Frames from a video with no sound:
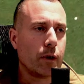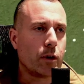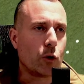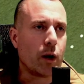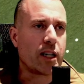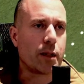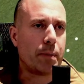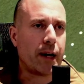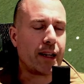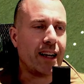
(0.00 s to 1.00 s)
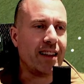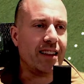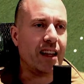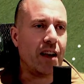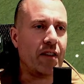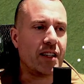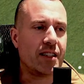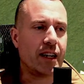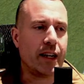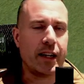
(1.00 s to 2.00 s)
So expect a
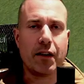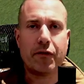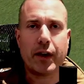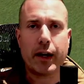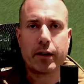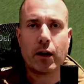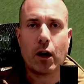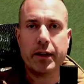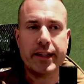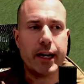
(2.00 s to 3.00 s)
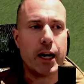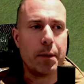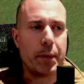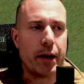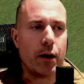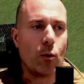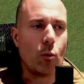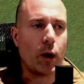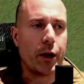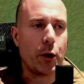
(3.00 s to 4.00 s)
devastating effect on the enemy
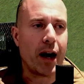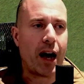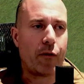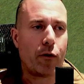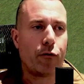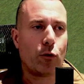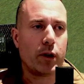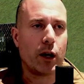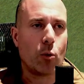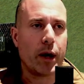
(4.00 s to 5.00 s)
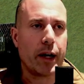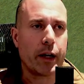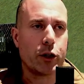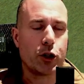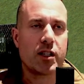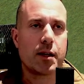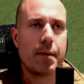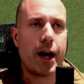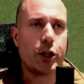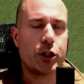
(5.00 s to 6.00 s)
when you have her fully awakened. Just
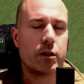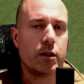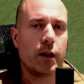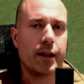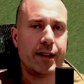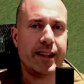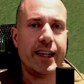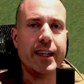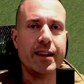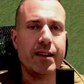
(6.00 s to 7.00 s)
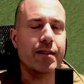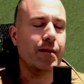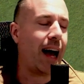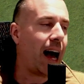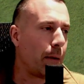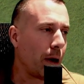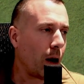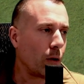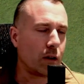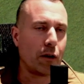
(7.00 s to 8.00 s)
imagine the
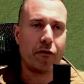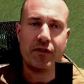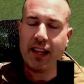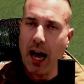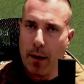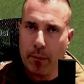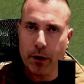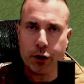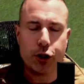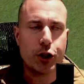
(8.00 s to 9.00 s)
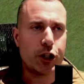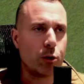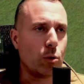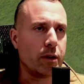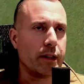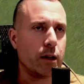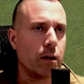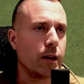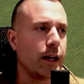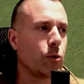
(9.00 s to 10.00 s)
amount of damage she will
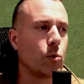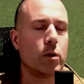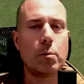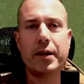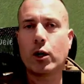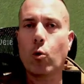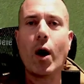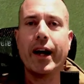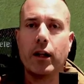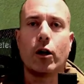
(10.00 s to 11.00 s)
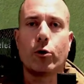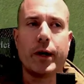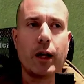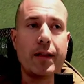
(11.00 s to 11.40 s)
deal. It will be quite unreal.